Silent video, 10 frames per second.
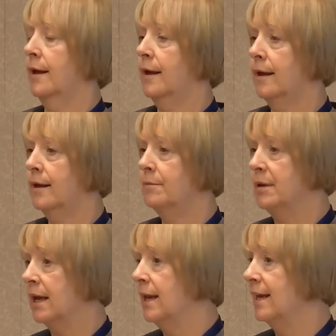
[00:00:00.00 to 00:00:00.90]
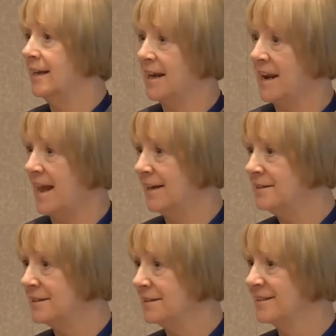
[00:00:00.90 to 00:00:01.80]
a beginning and an
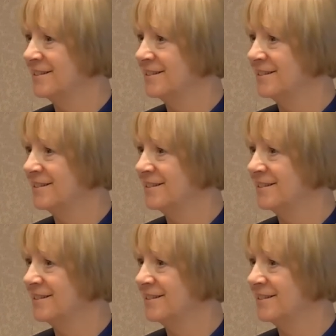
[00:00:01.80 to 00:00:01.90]
end,